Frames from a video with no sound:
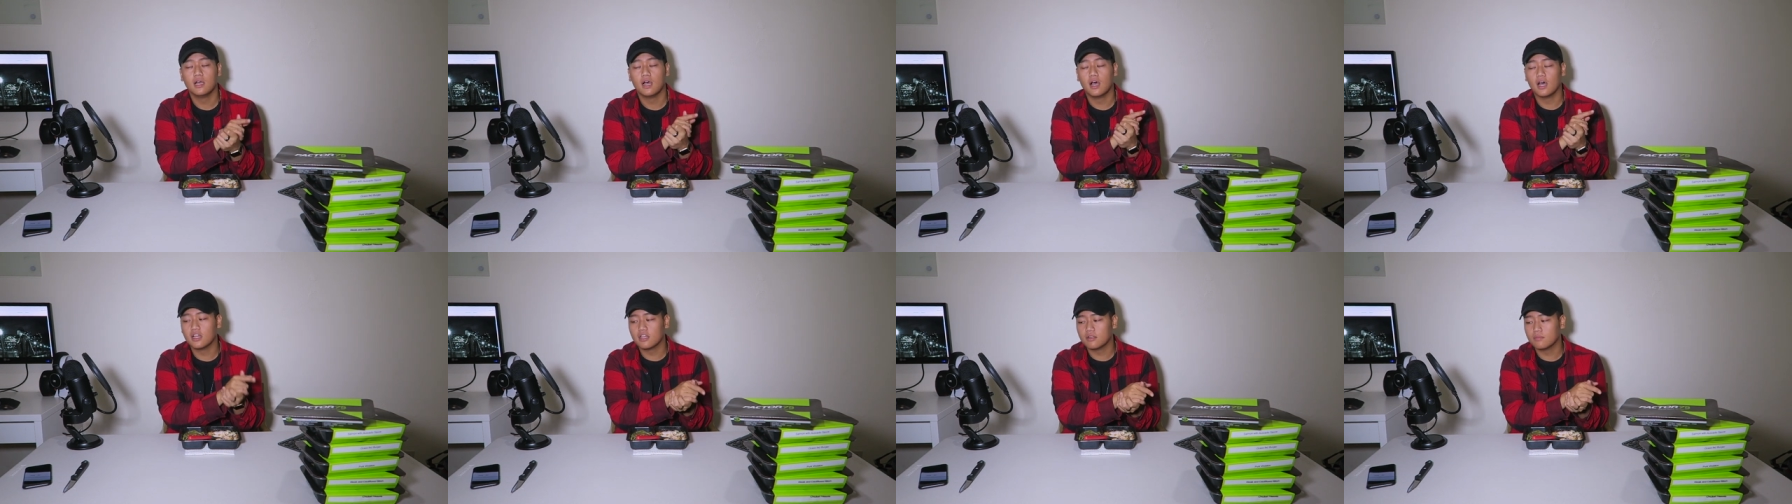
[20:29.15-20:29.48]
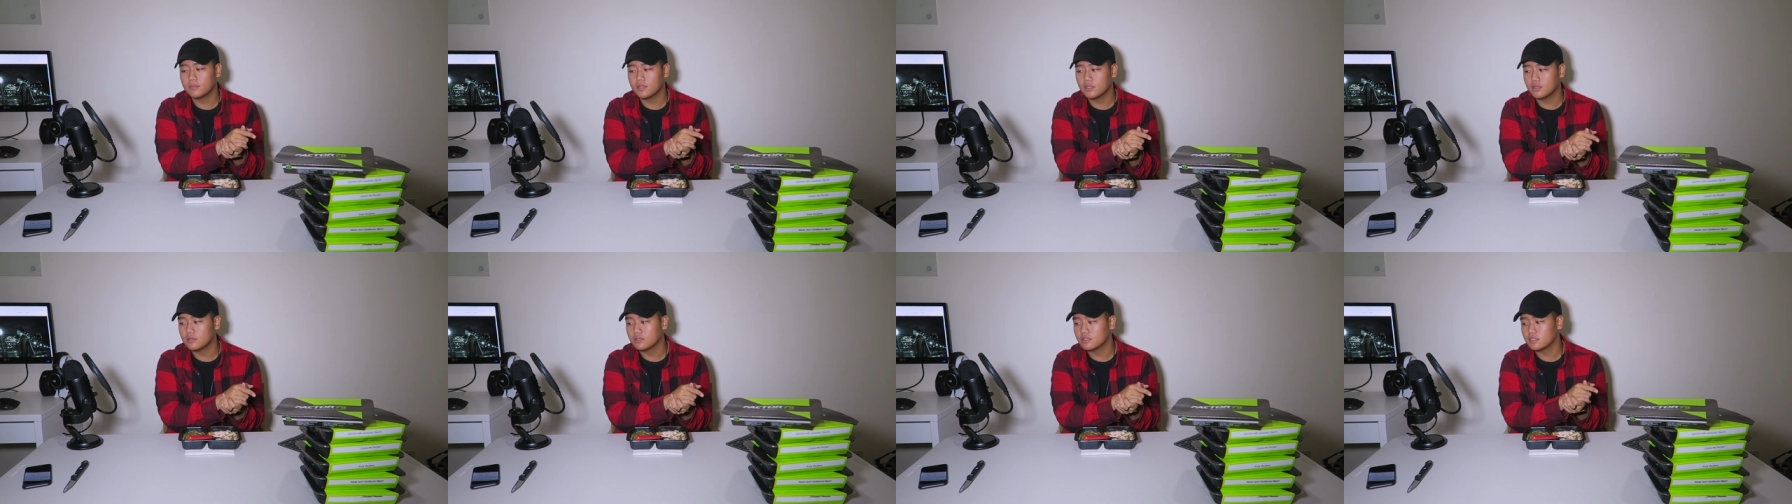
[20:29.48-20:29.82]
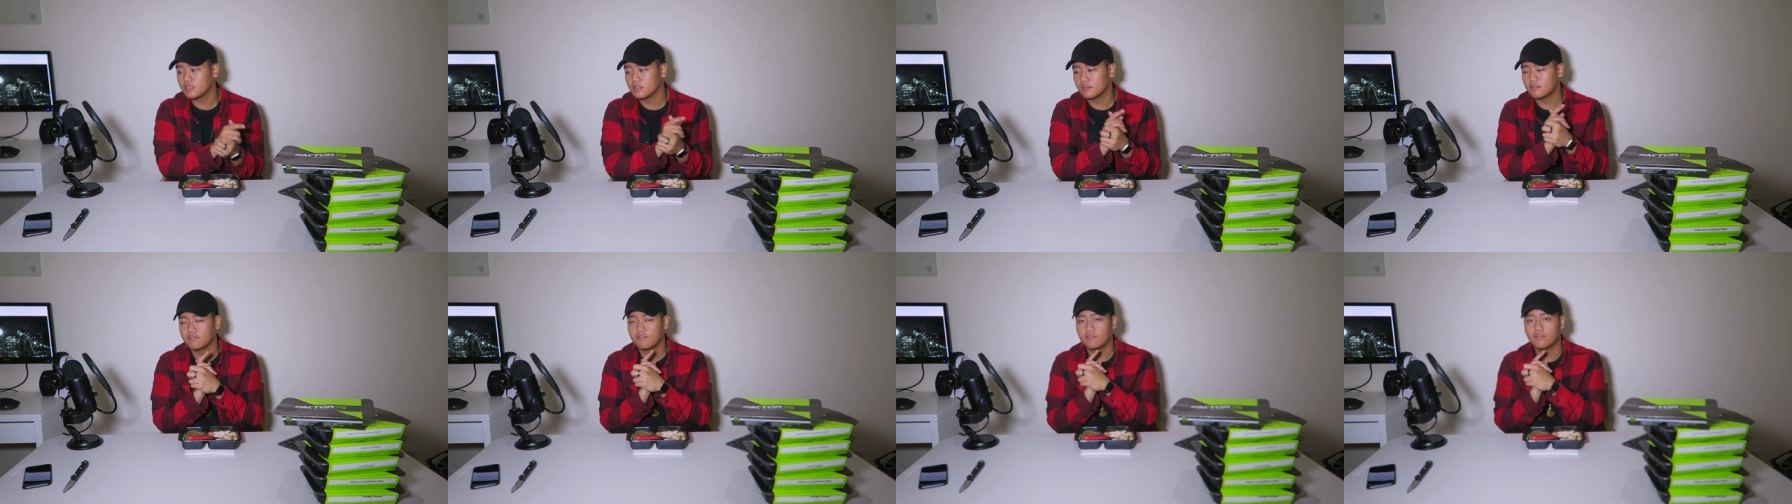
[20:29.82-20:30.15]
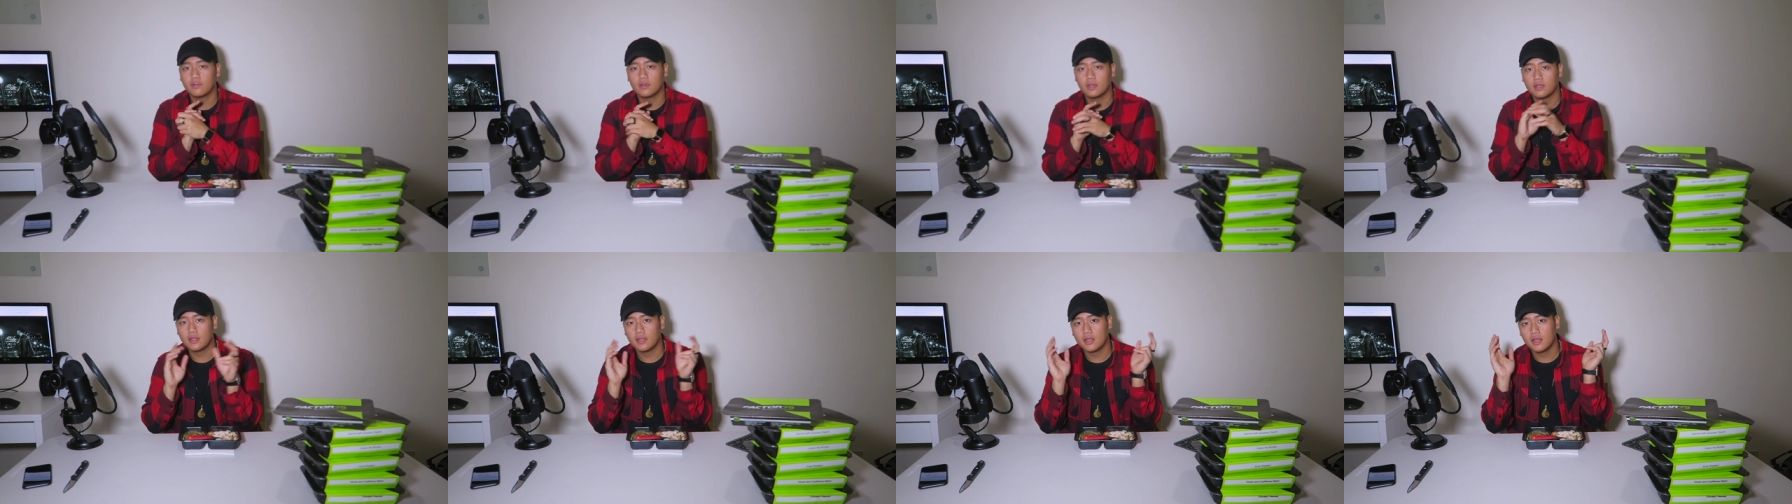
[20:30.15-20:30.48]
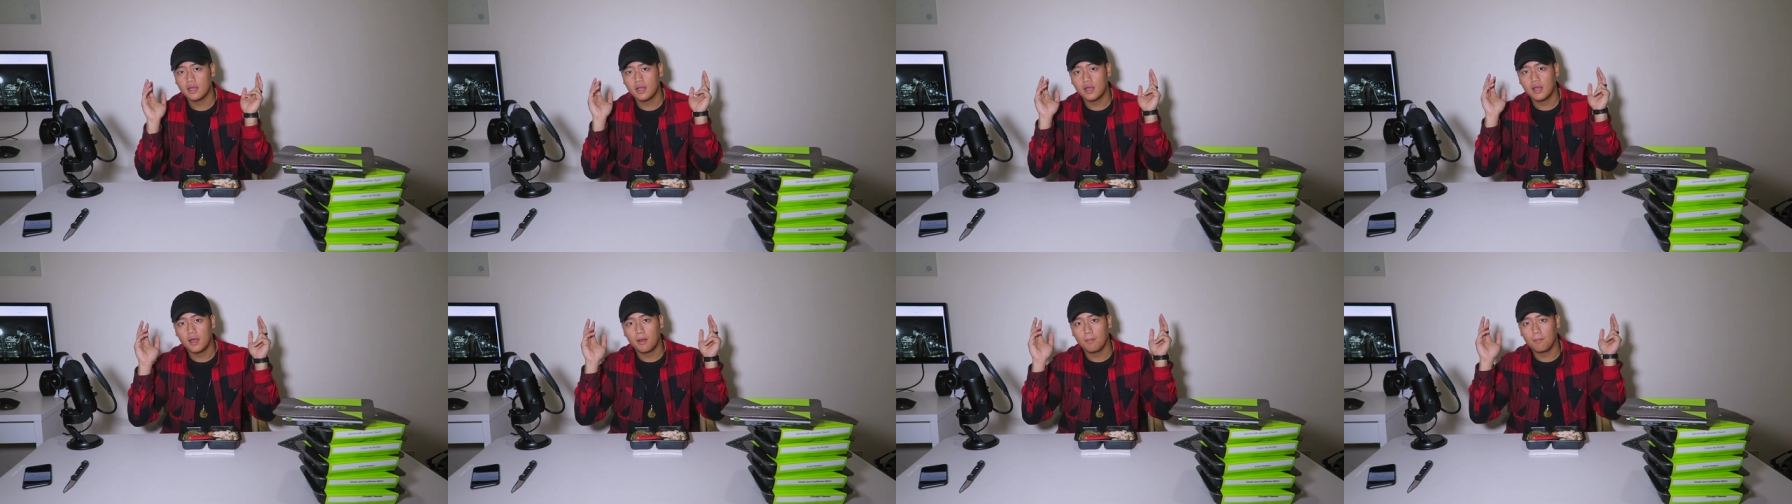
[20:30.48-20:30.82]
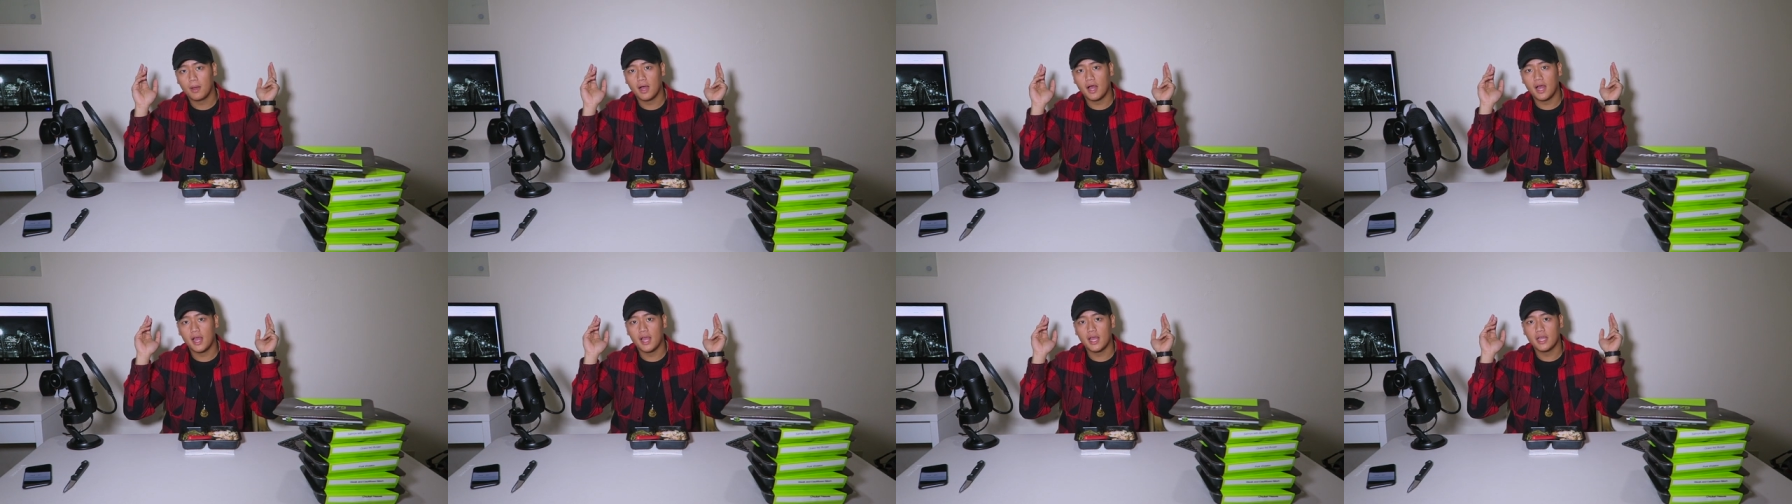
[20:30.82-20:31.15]
other meals, if
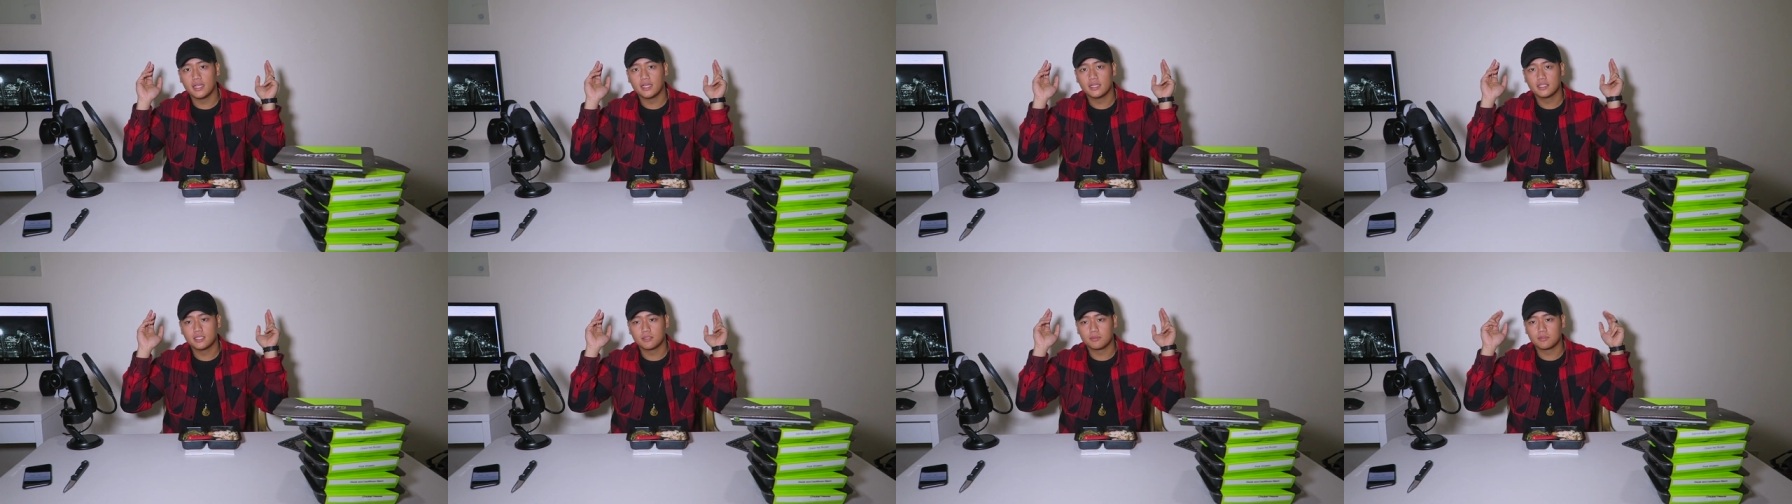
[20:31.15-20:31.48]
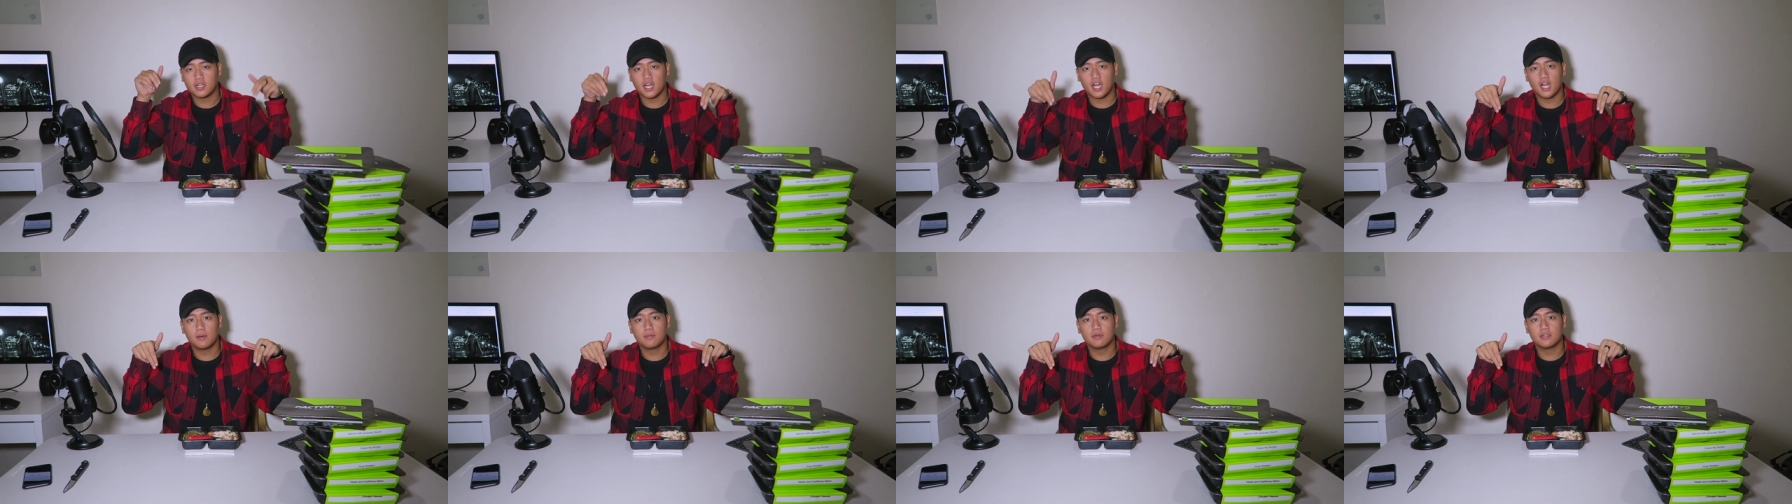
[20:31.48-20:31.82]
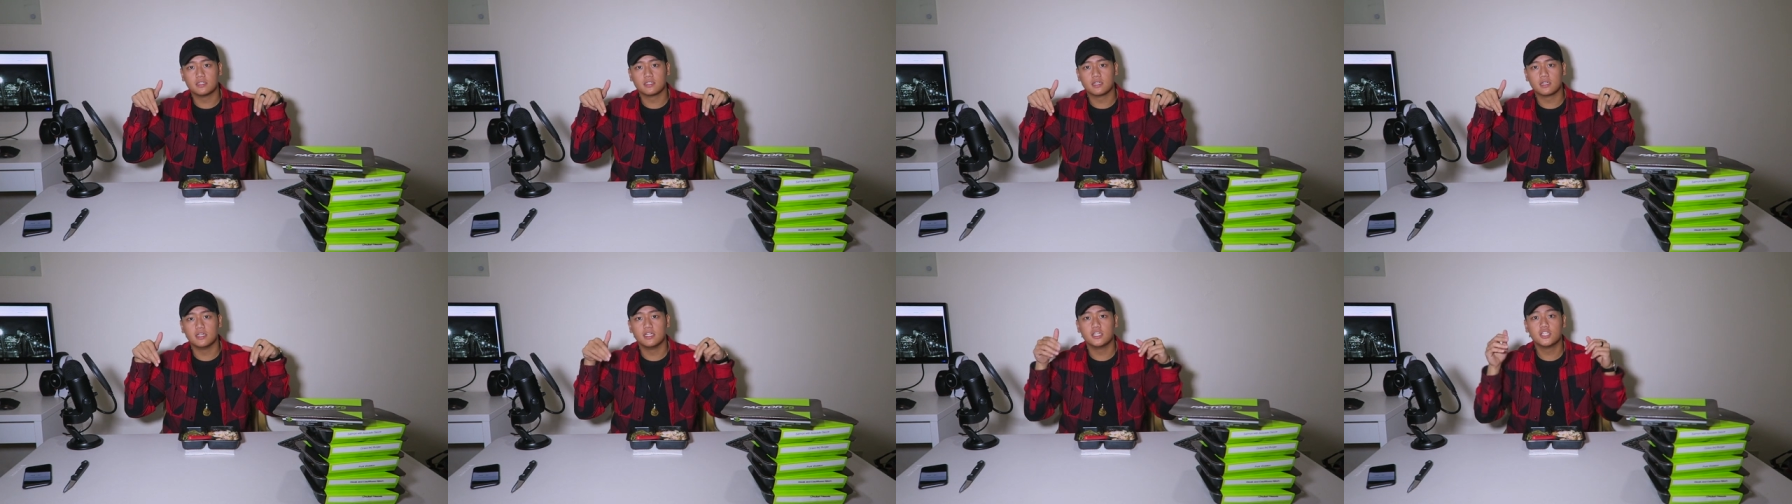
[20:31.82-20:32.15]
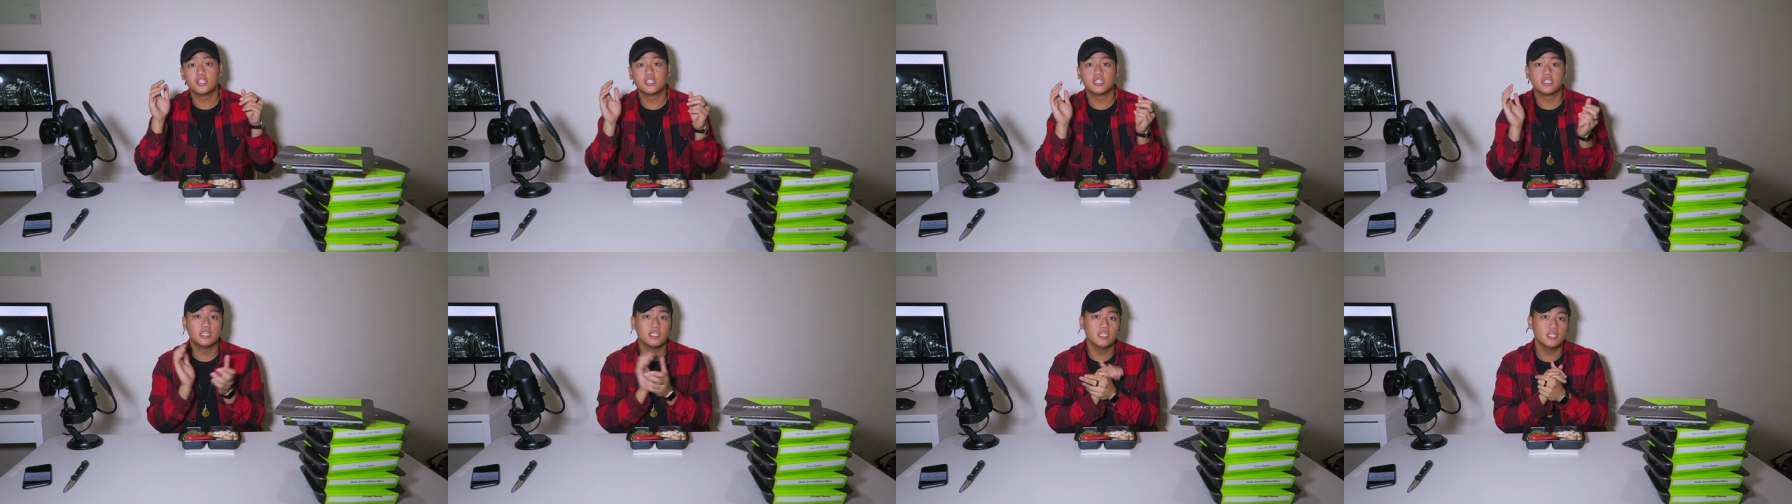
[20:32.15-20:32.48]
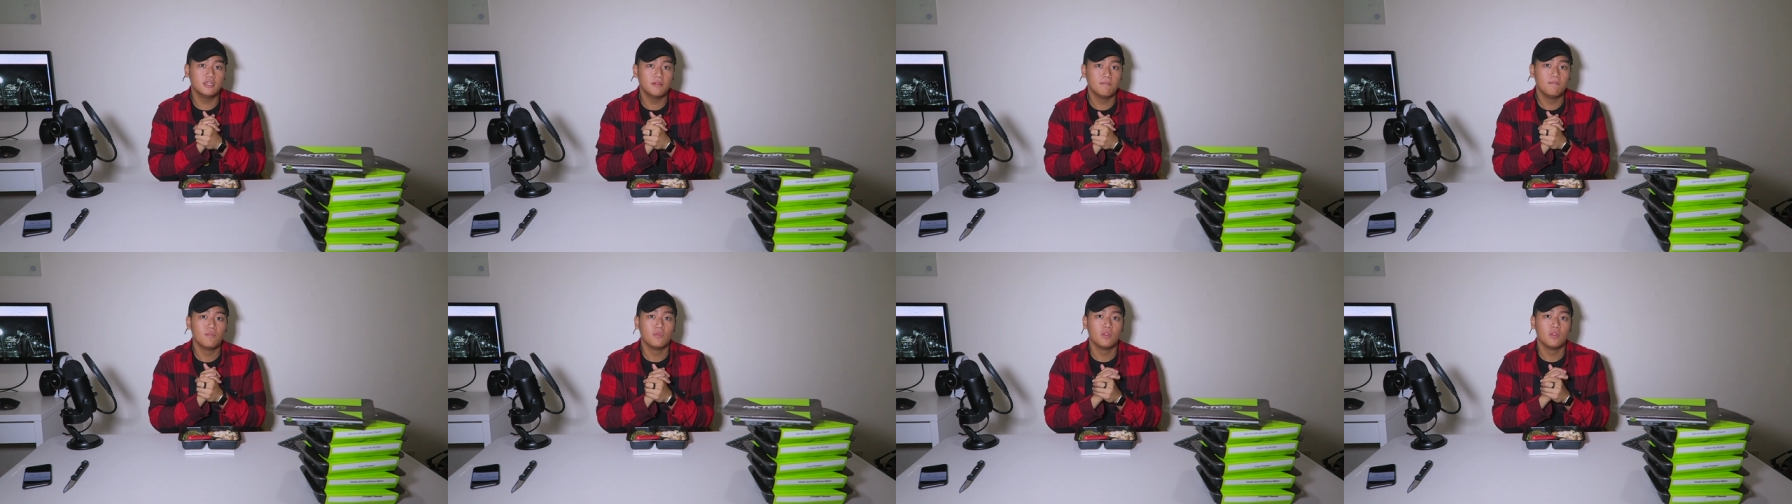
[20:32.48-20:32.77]
my subscribers are interested,